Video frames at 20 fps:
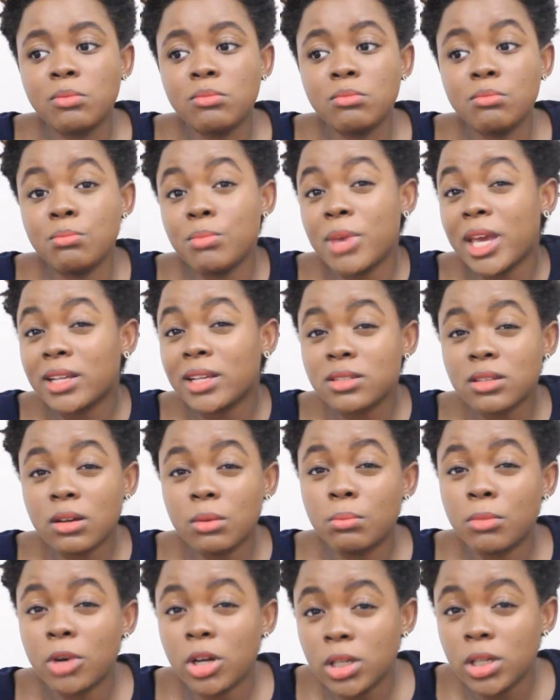make
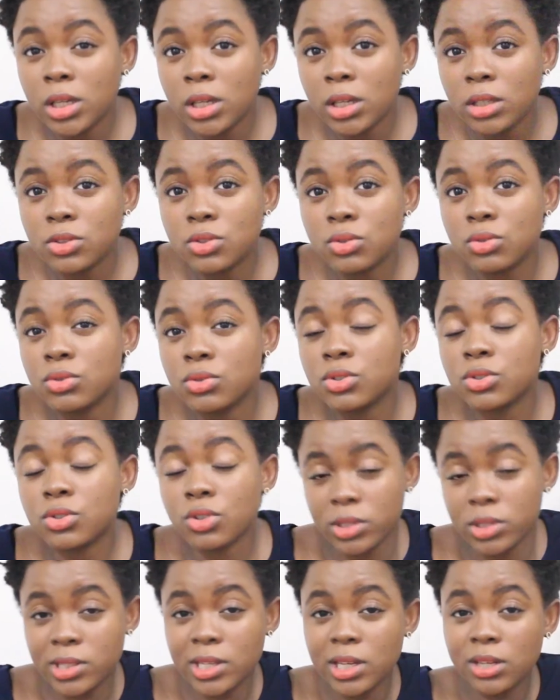some money to
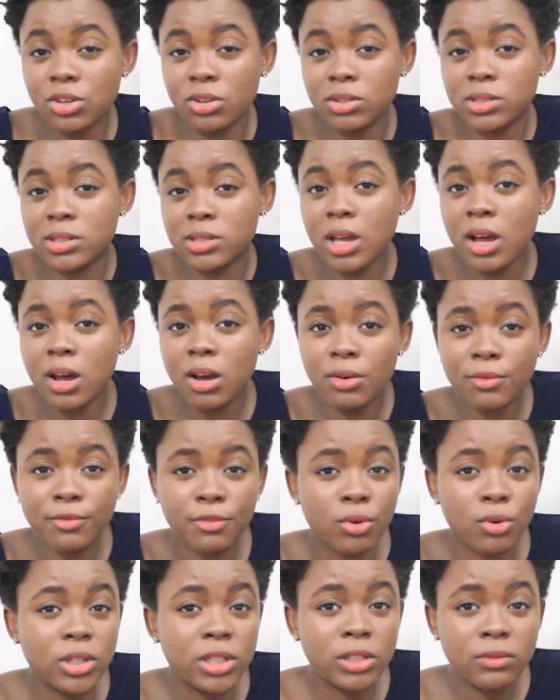sustain
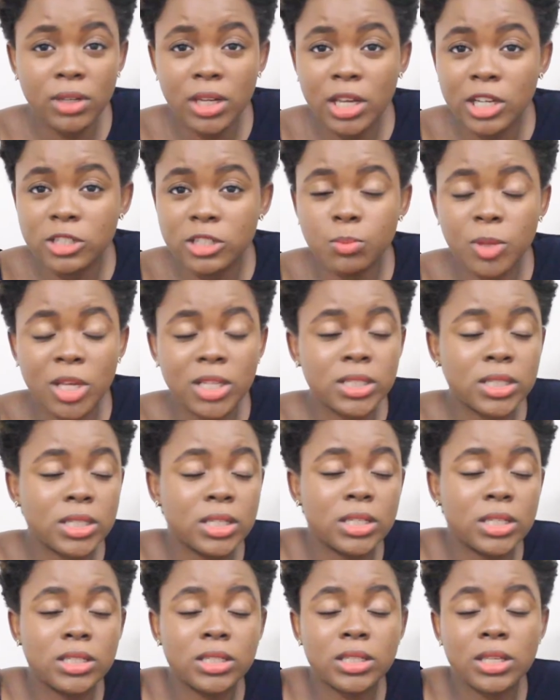yourself or living
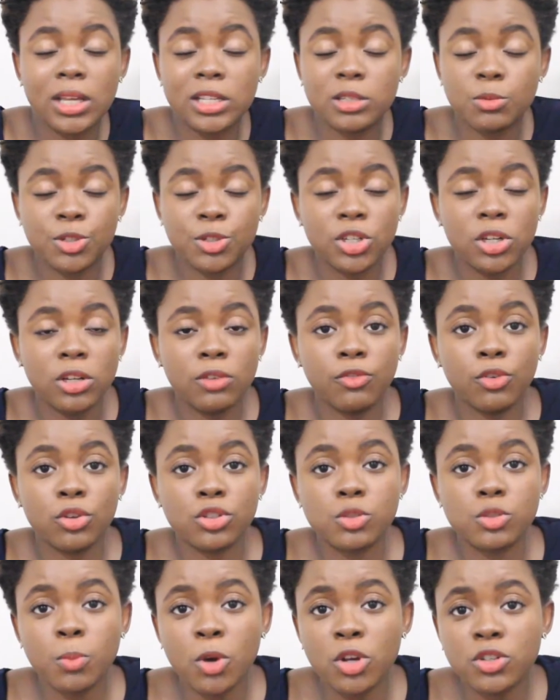expenses, especially if
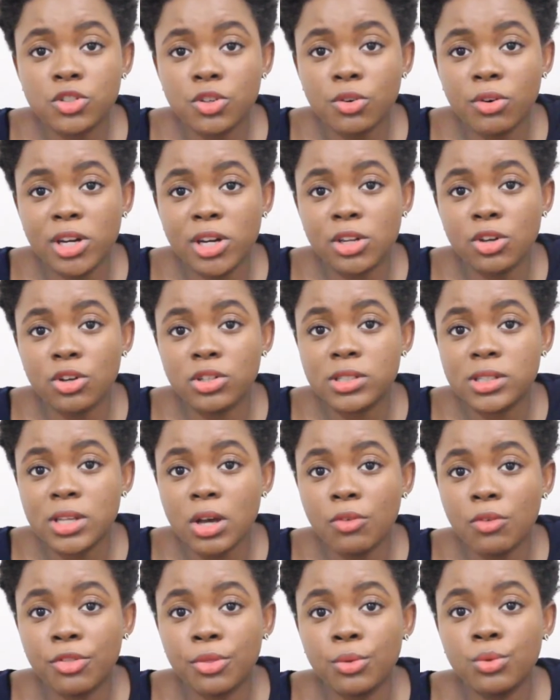you're sponsoring
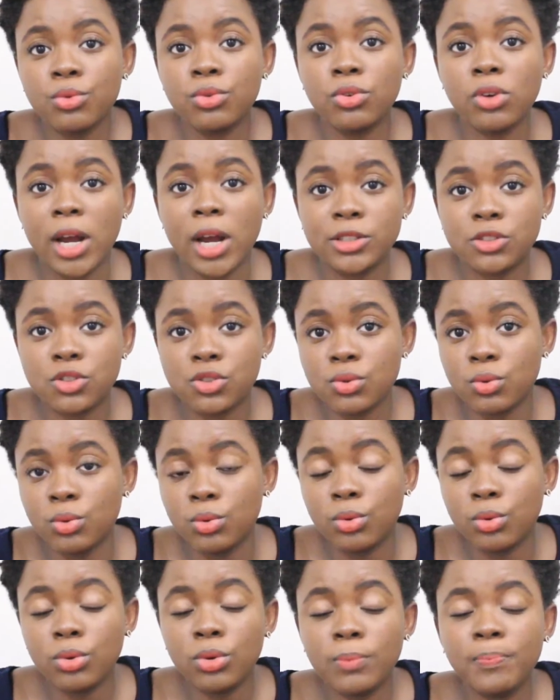yourself through grad
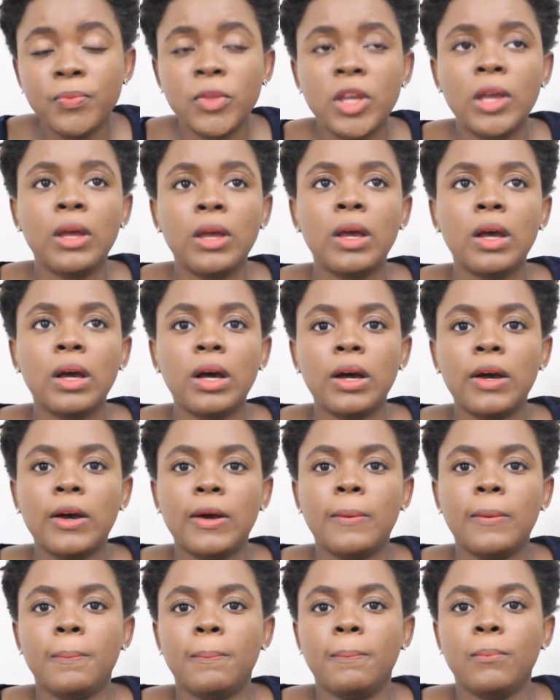school
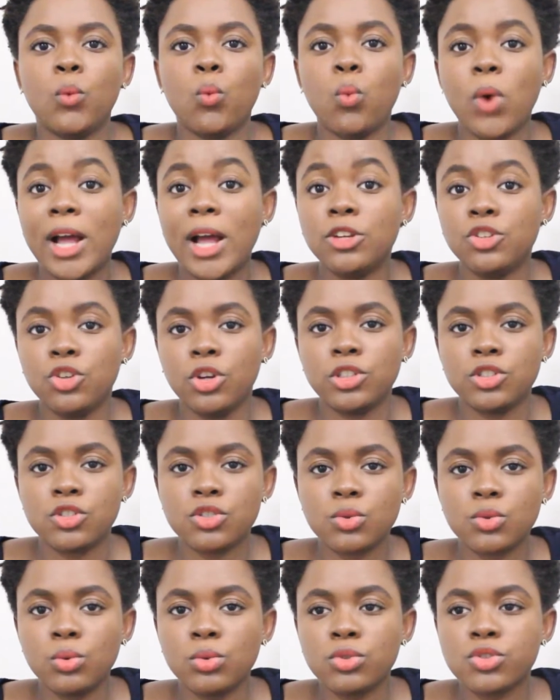while you're in
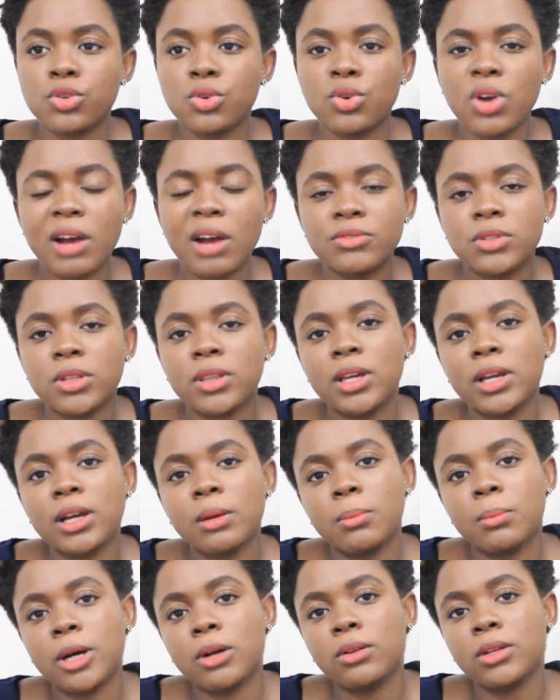school. So you have to think
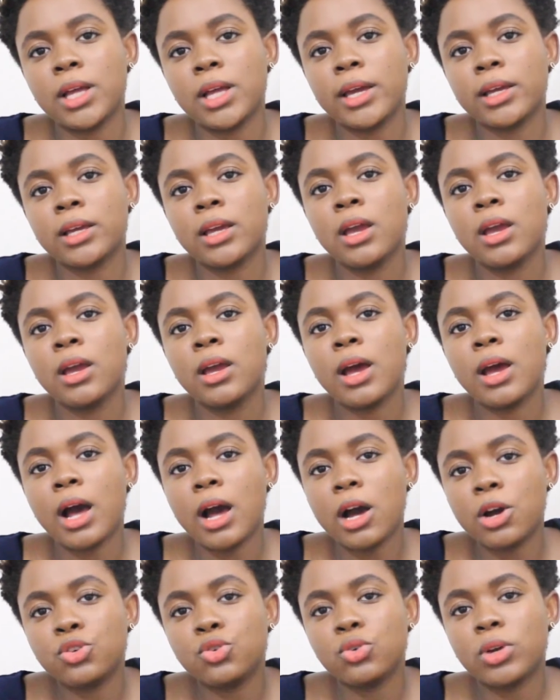about like
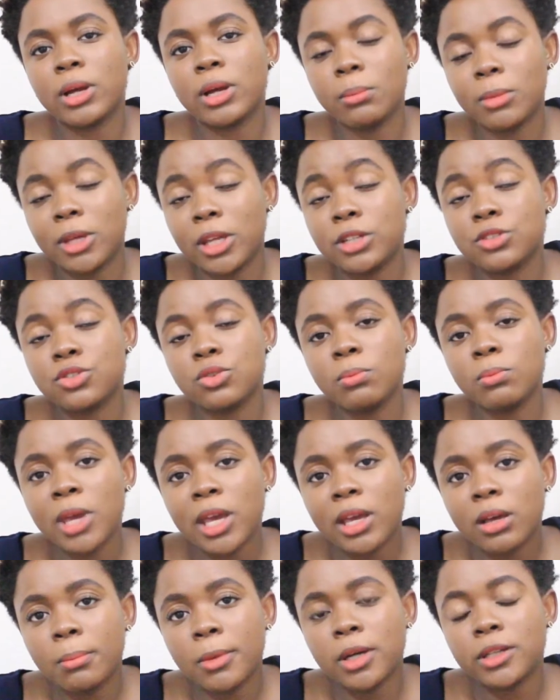how you can begin to
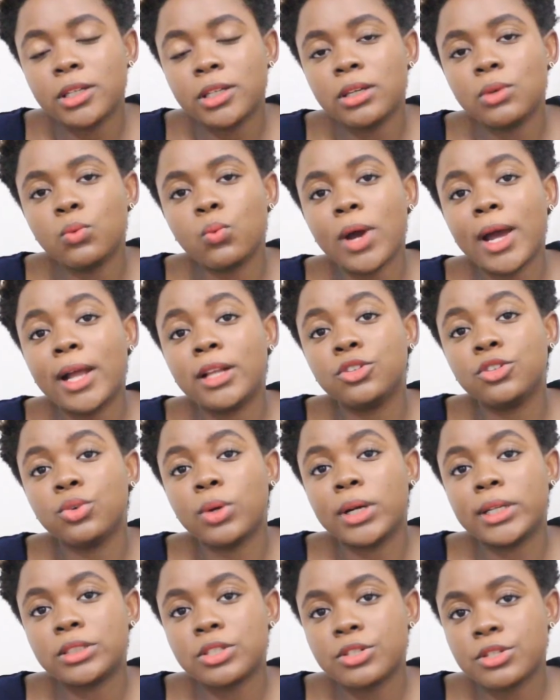make money while
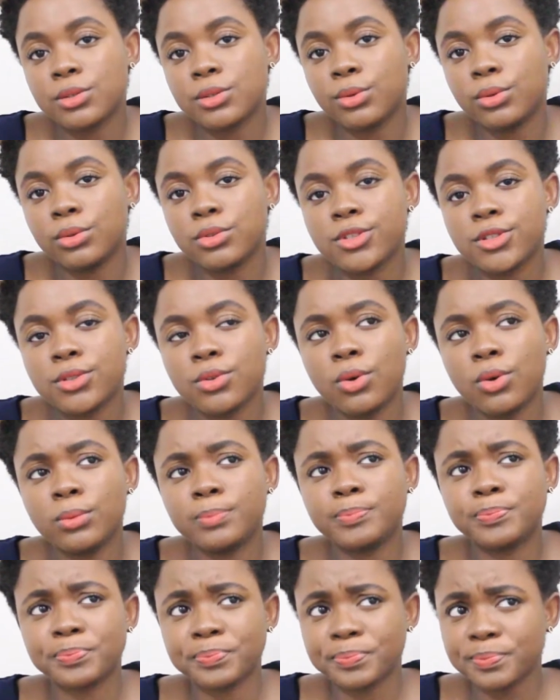you are in school.
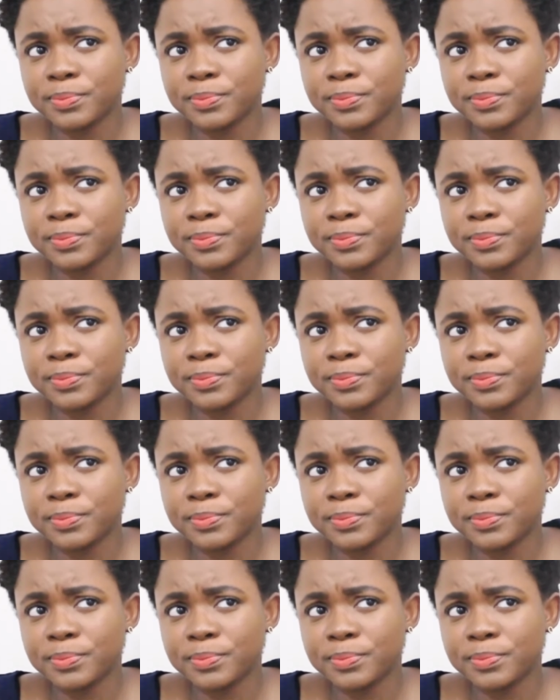So